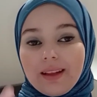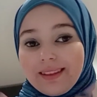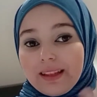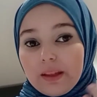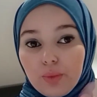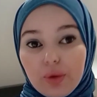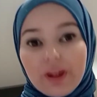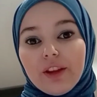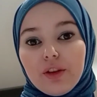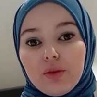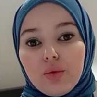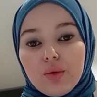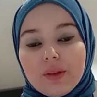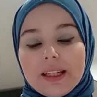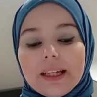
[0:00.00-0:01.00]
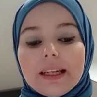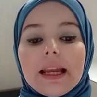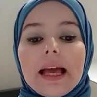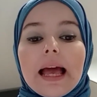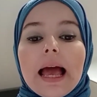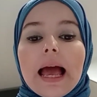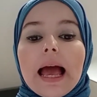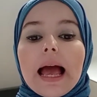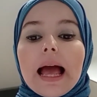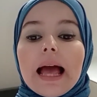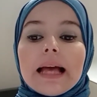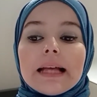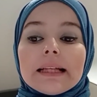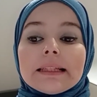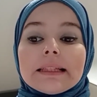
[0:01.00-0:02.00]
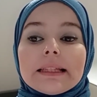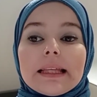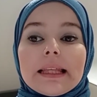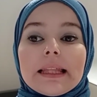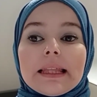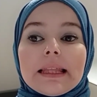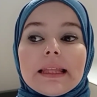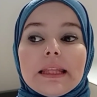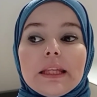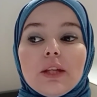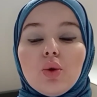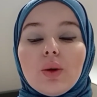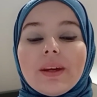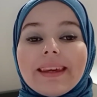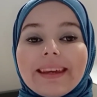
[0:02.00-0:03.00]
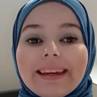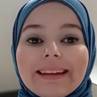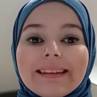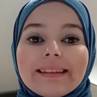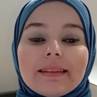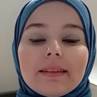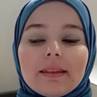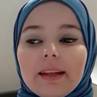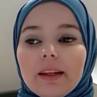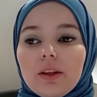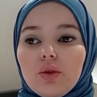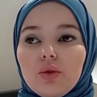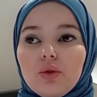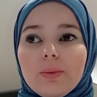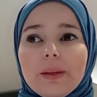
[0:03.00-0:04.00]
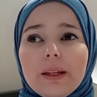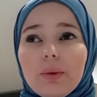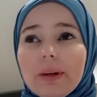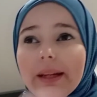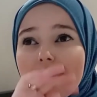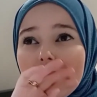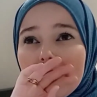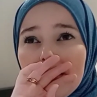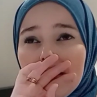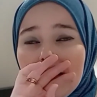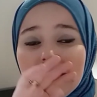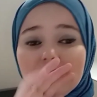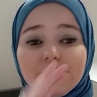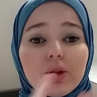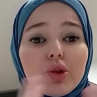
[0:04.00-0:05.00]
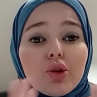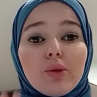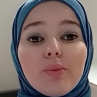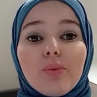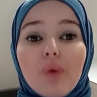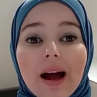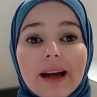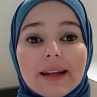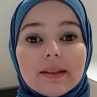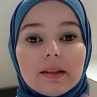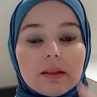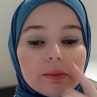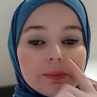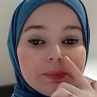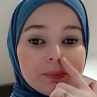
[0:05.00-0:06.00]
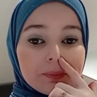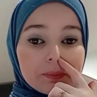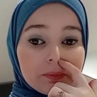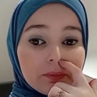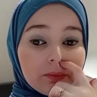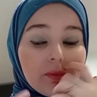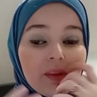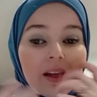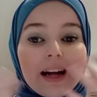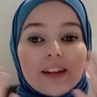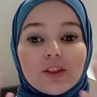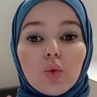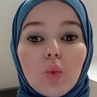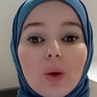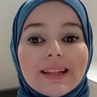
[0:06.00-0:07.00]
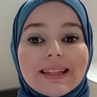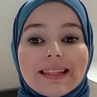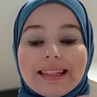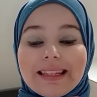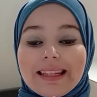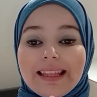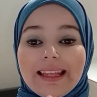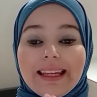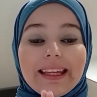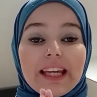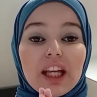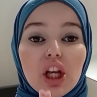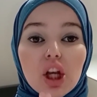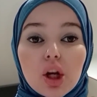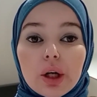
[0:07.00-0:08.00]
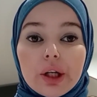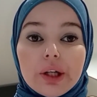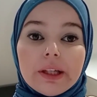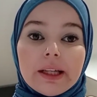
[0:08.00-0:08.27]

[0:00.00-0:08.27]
break the routine. And you can't, you'd be really surprised at what they can learn